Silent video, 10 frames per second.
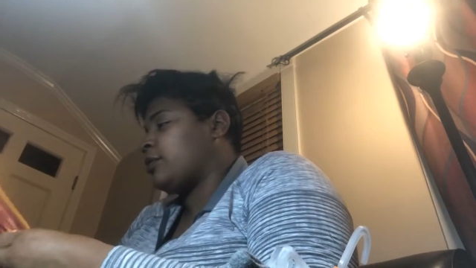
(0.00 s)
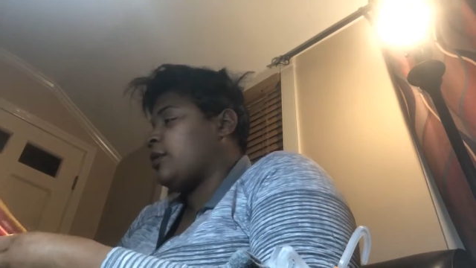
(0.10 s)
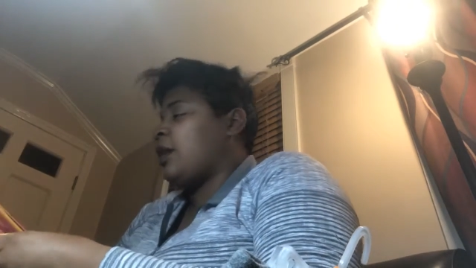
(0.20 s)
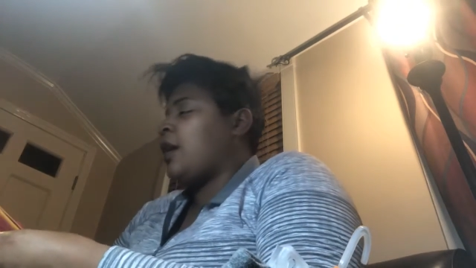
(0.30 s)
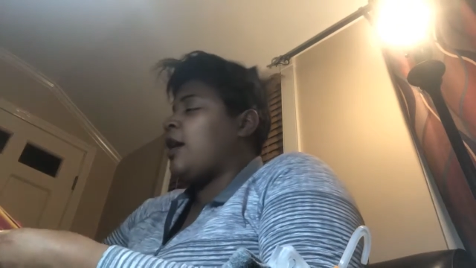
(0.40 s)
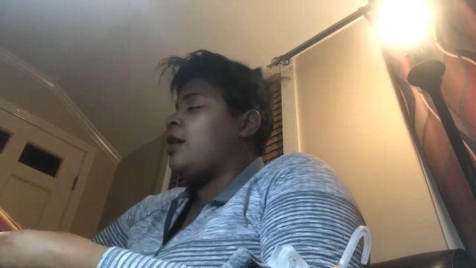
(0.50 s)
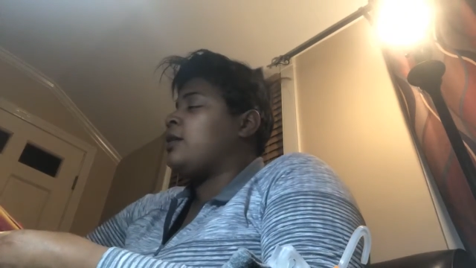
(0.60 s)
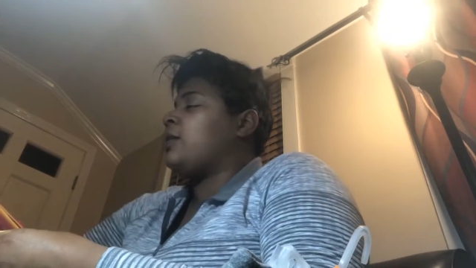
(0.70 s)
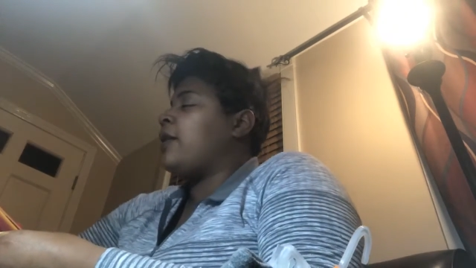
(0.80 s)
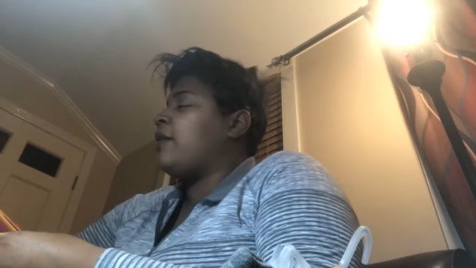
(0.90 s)
I
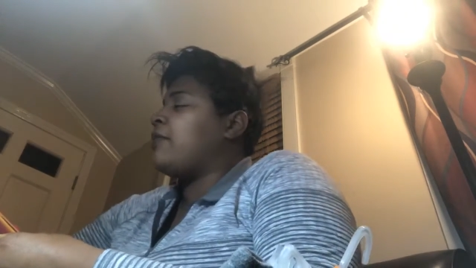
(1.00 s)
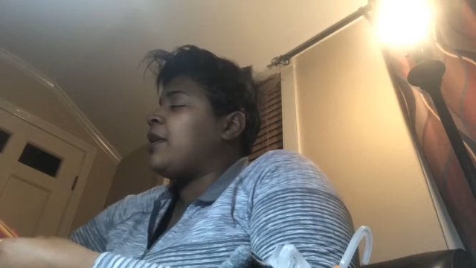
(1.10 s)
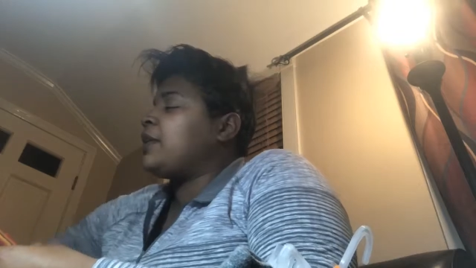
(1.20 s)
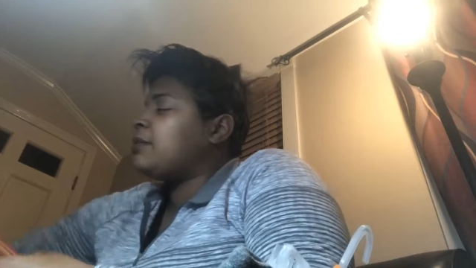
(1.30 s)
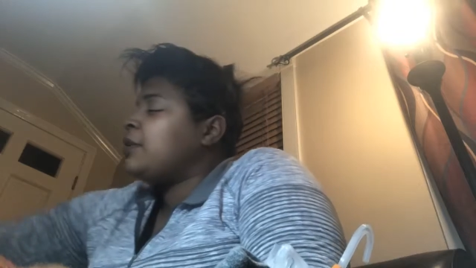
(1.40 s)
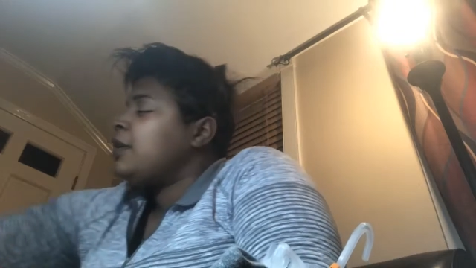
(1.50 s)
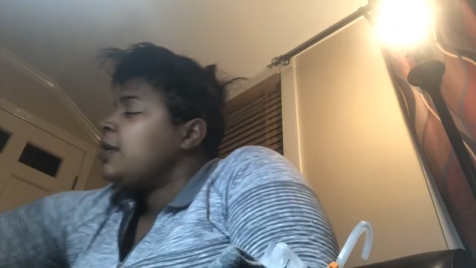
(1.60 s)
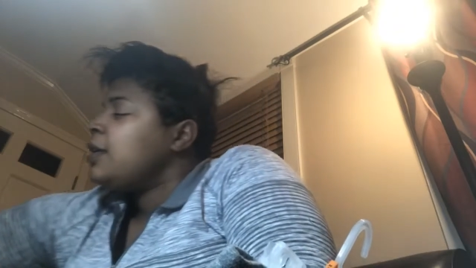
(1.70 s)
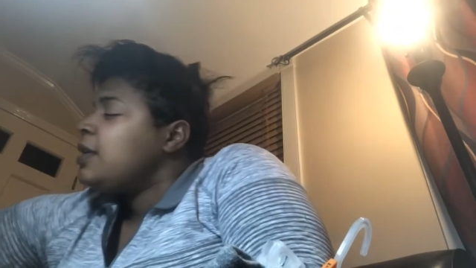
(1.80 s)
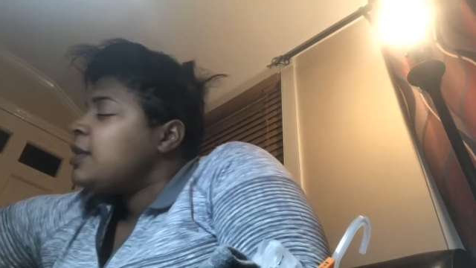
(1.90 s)
also have like some
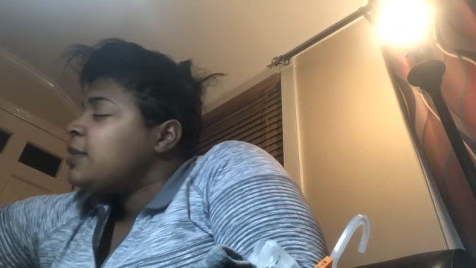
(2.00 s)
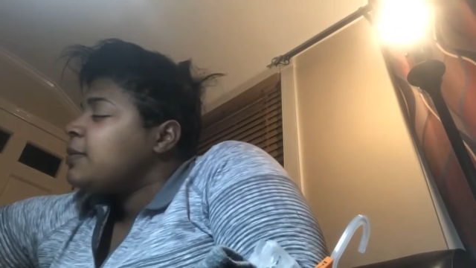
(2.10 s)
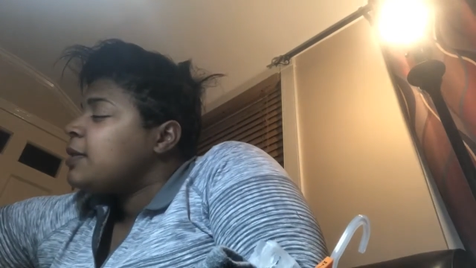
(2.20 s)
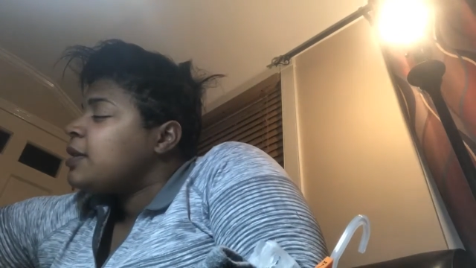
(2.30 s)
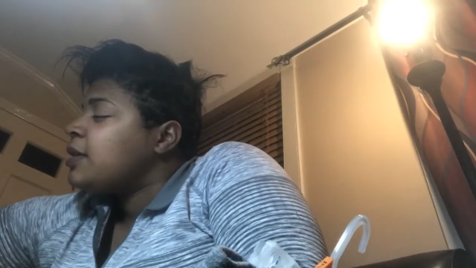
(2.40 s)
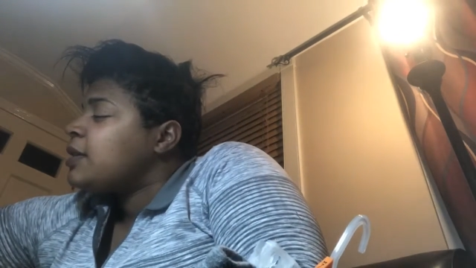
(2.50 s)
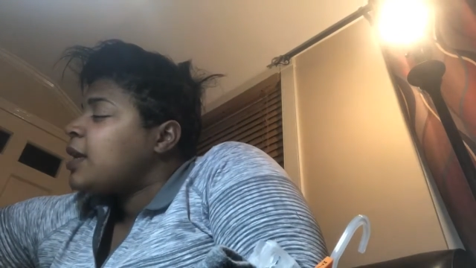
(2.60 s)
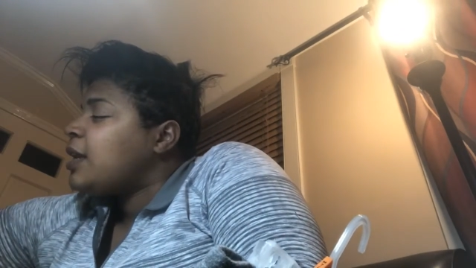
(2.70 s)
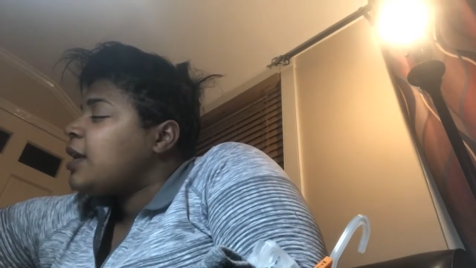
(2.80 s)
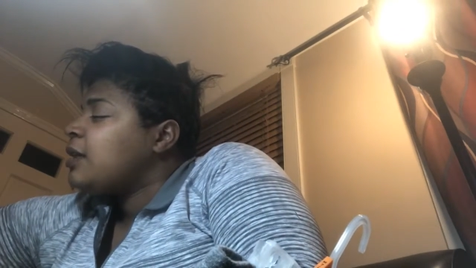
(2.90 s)
cookies because I
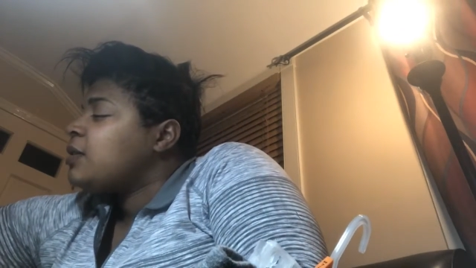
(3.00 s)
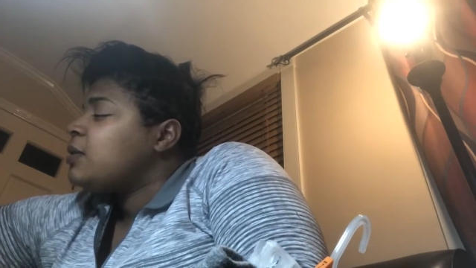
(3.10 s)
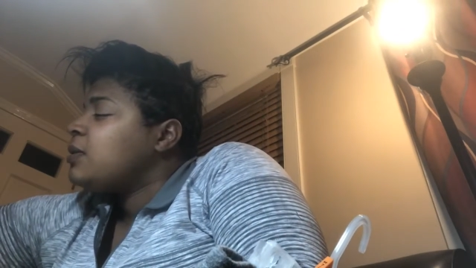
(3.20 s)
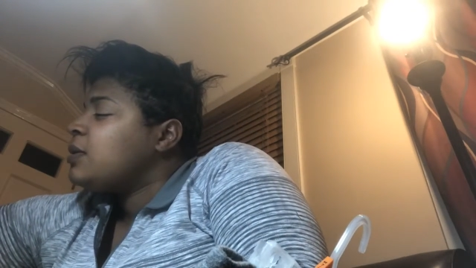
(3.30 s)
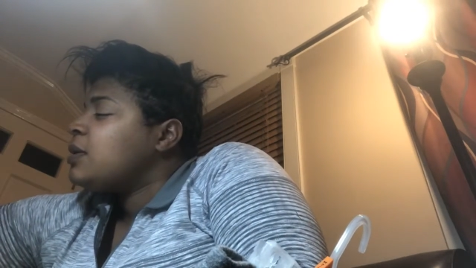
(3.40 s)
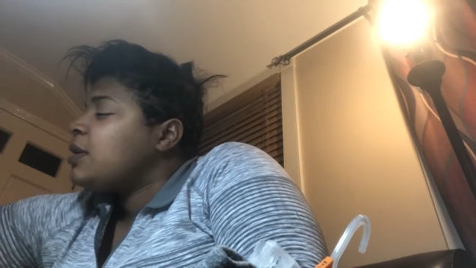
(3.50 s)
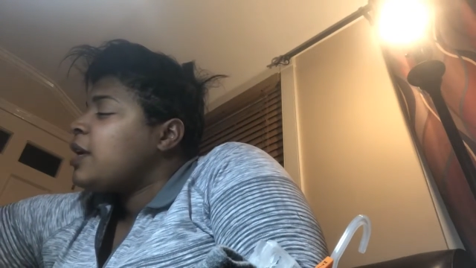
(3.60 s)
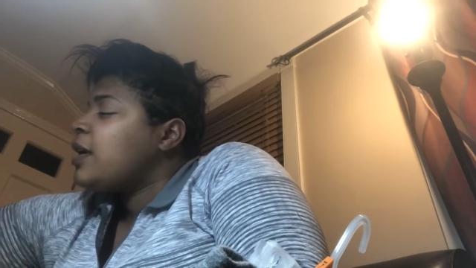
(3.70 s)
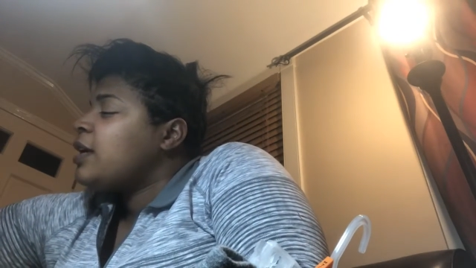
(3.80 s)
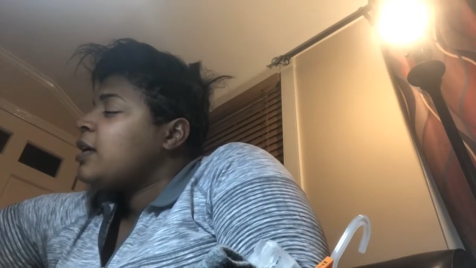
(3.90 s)
like to
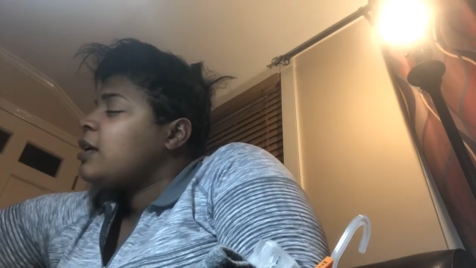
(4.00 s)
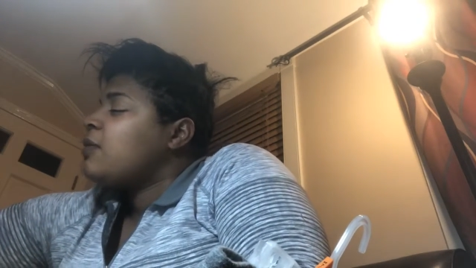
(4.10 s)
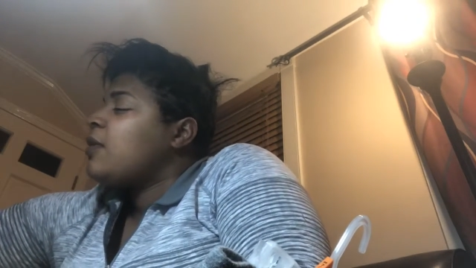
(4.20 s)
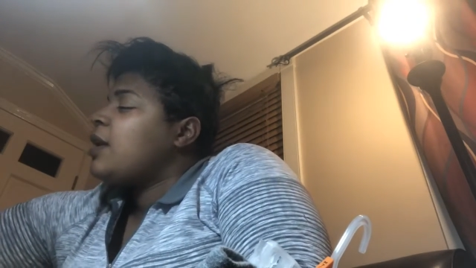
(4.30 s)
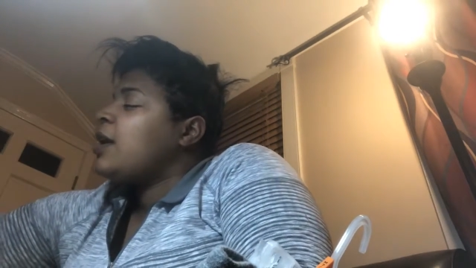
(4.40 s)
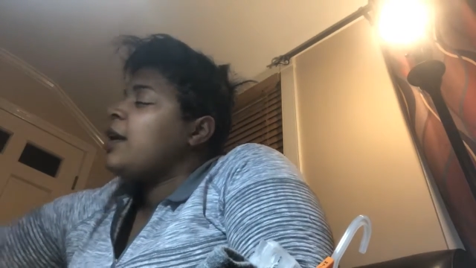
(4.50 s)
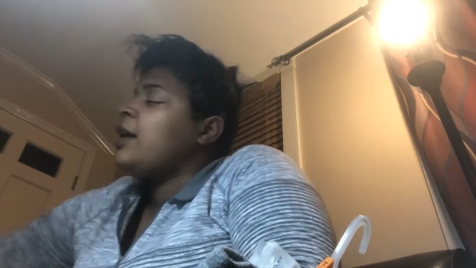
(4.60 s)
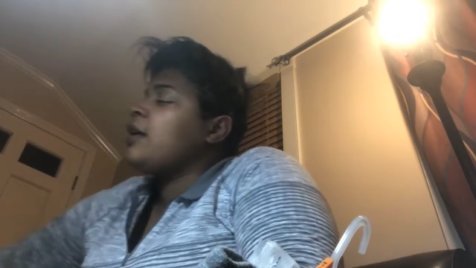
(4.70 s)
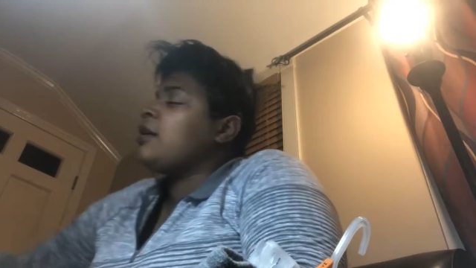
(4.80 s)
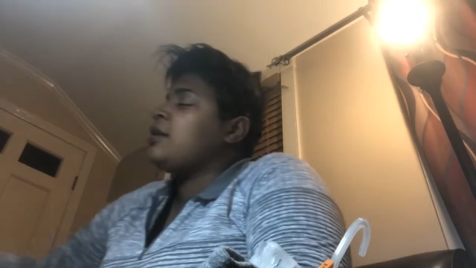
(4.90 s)
snack while
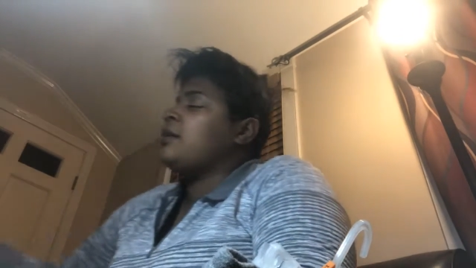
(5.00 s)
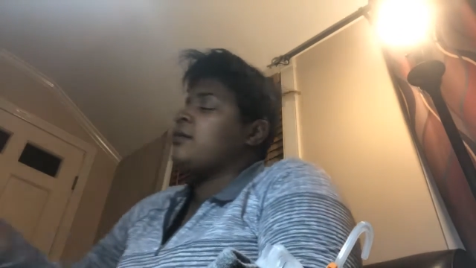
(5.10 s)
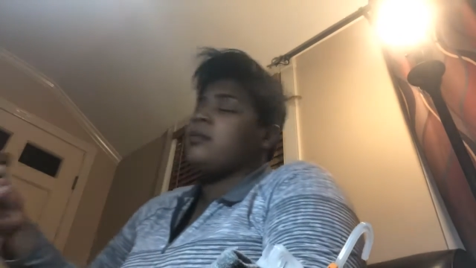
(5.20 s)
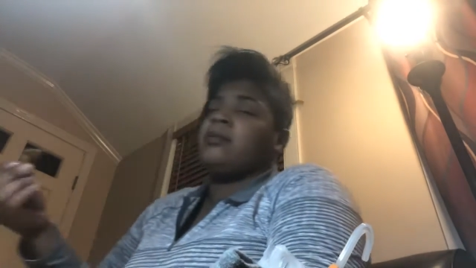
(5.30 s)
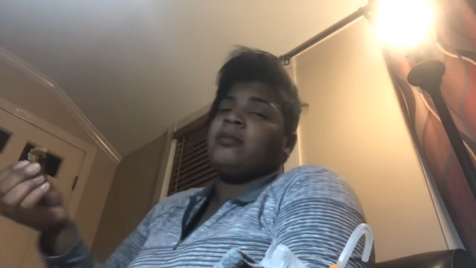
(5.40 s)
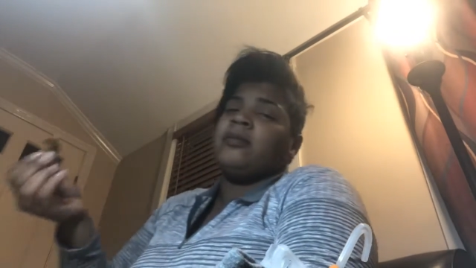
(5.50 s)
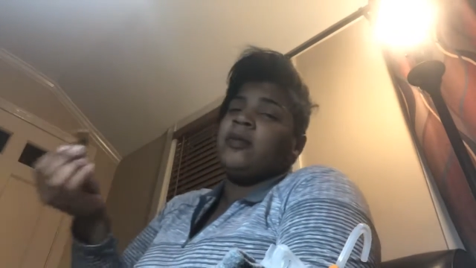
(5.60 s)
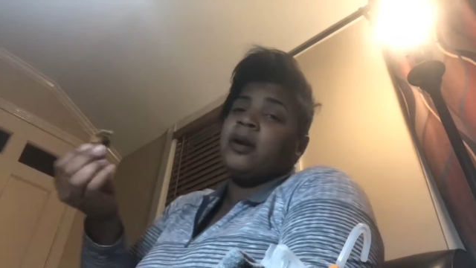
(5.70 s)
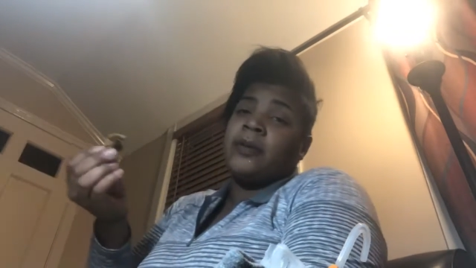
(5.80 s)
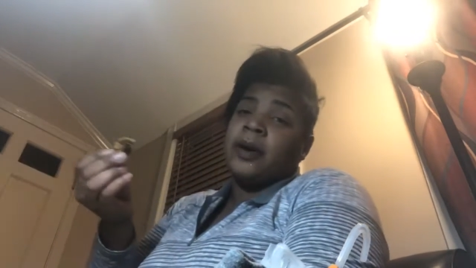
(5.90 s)
I
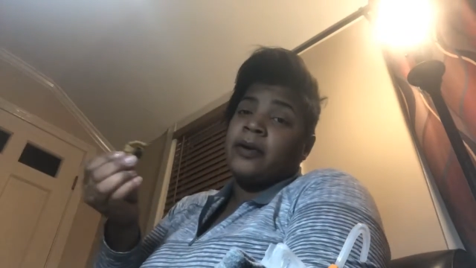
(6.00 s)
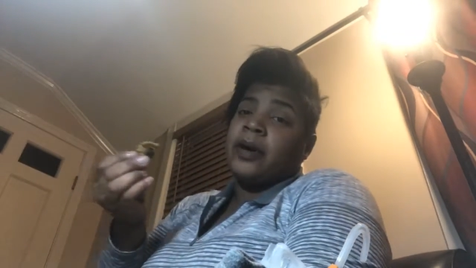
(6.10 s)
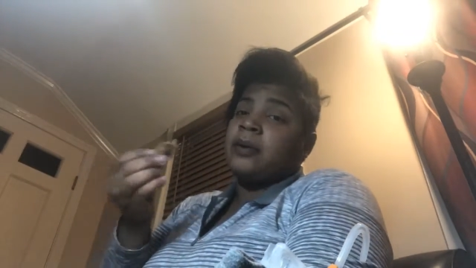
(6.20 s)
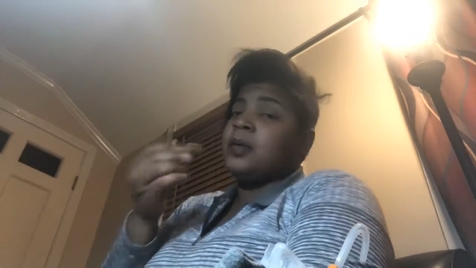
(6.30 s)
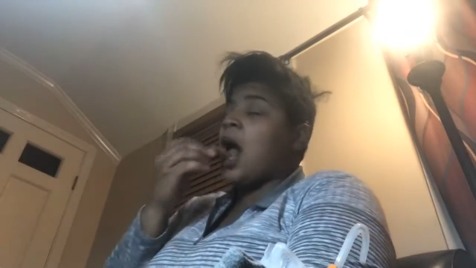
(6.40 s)
work on my crafts.